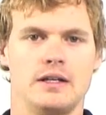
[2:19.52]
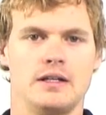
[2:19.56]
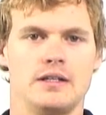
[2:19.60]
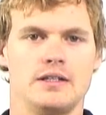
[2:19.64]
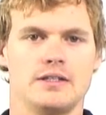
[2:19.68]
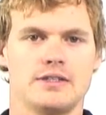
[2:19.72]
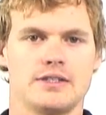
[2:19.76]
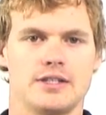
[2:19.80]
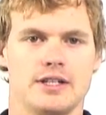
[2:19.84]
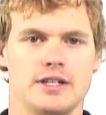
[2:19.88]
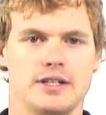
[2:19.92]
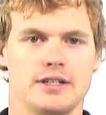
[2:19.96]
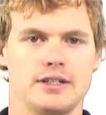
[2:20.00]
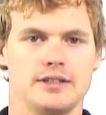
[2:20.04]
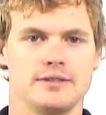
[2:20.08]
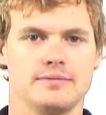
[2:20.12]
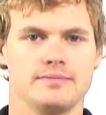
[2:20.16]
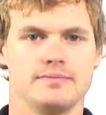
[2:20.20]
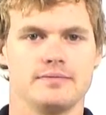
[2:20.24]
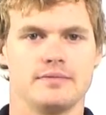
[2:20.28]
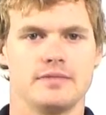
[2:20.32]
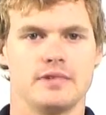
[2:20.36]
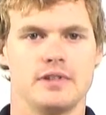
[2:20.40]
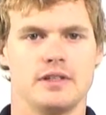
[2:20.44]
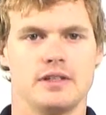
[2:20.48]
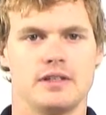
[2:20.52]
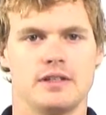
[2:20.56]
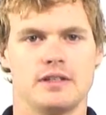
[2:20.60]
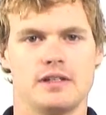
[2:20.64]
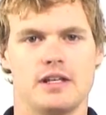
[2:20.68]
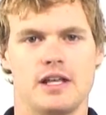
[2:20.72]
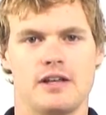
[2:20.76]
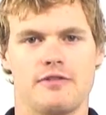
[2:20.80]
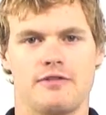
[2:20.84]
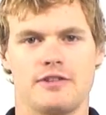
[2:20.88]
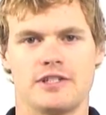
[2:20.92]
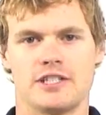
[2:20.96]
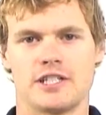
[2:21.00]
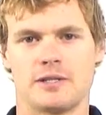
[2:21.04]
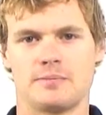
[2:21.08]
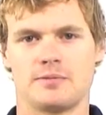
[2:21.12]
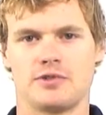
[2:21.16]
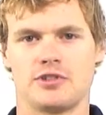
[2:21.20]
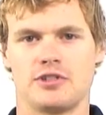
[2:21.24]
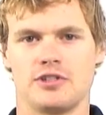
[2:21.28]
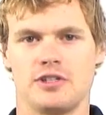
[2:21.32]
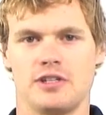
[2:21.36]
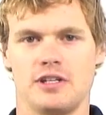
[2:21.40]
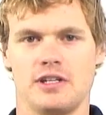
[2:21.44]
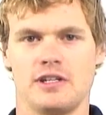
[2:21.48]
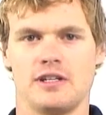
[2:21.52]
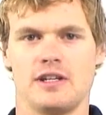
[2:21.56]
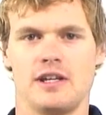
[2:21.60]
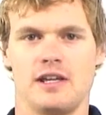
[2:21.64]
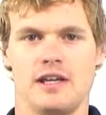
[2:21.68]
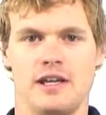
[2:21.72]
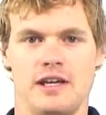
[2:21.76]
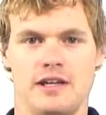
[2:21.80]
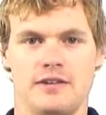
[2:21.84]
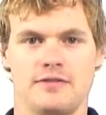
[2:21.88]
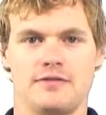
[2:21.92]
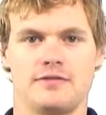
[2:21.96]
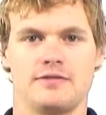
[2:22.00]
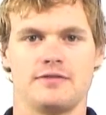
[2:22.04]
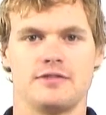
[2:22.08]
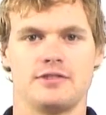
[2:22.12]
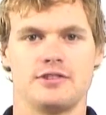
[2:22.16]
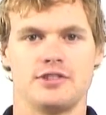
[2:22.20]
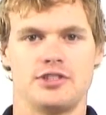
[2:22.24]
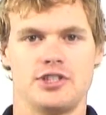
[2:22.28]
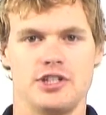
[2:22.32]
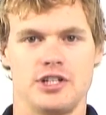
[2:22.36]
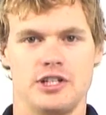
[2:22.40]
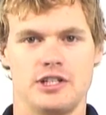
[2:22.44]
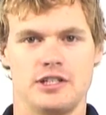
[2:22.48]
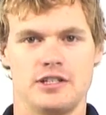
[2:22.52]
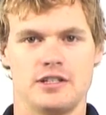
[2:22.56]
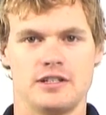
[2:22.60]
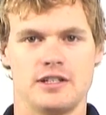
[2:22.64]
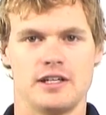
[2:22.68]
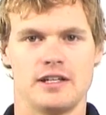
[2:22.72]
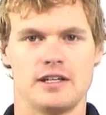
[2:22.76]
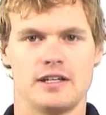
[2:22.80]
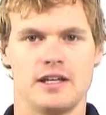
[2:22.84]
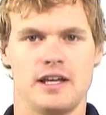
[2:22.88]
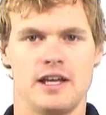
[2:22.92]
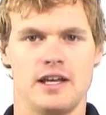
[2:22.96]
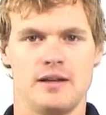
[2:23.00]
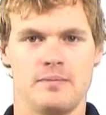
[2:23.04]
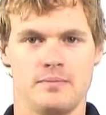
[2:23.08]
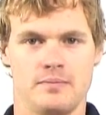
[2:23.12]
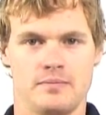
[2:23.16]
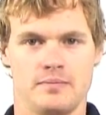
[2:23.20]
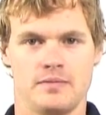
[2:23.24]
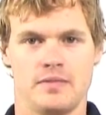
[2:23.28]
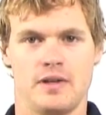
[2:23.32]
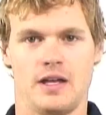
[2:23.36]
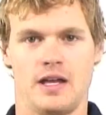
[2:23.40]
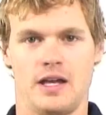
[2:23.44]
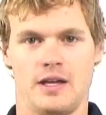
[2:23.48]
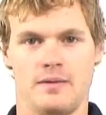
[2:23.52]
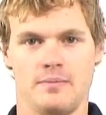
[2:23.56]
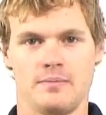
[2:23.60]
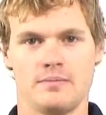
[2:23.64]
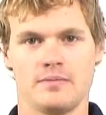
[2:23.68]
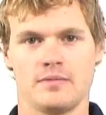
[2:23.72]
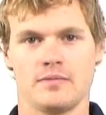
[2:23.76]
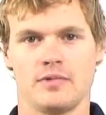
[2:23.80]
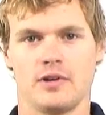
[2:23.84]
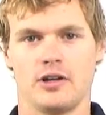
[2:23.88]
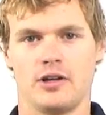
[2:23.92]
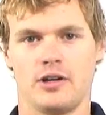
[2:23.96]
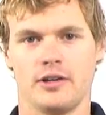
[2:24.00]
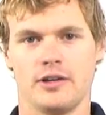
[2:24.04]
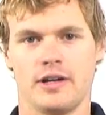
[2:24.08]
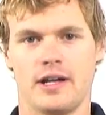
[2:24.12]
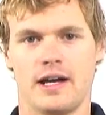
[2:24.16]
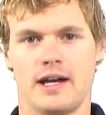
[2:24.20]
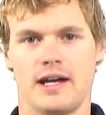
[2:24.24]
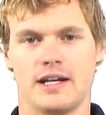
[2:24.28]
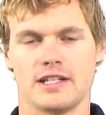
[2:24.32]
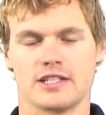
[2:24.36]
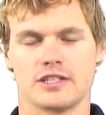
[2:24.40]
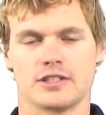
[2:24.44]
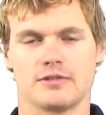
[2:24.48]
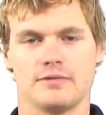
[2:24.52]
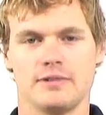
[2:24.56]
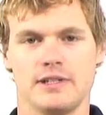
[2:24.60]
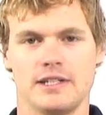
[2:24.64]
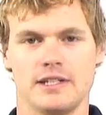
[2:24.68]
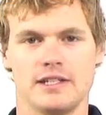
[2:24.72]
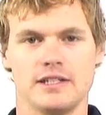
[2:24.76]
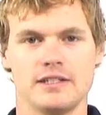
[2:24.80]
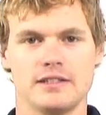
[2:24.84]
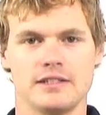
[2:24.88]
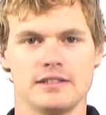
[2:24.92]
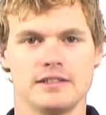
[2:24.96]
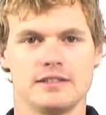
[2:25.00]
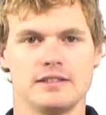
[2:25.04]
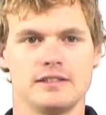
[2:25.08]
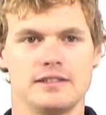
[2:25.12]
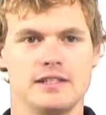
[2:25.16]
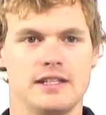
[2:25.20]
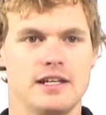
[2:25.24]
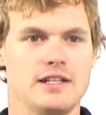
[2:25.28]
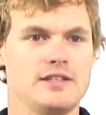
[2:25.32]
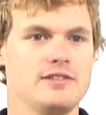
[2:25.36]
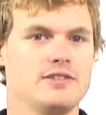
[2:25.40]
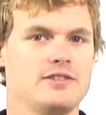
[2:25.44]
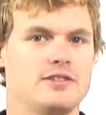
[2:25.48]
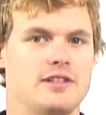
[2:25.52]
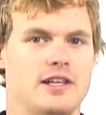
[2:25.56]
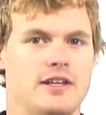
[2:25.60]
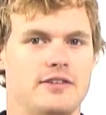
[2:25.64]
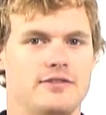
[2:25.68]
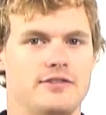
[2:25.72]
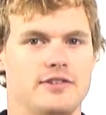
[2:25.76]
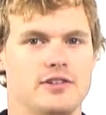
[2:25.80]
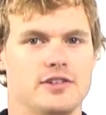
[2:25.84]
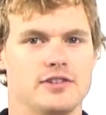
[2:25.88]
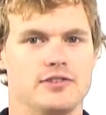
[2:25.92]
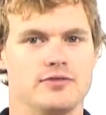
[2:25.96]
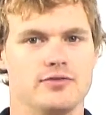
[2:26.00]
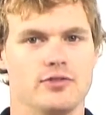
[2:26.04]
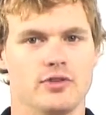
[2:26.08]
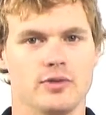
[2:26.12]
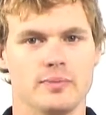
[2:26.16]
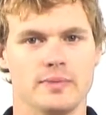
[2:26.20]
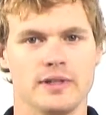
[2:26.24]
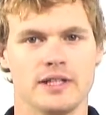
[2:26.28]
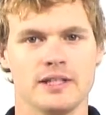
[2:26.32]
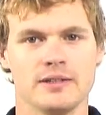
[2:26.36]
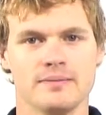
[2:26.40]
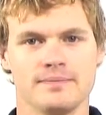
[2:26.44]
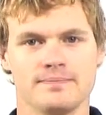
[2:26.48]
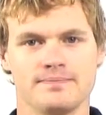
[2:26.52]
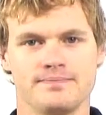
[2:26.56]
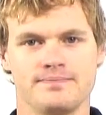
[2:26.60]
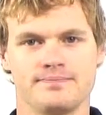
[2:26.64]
So if we substitute in F, G, M, M on r squared into that first formula,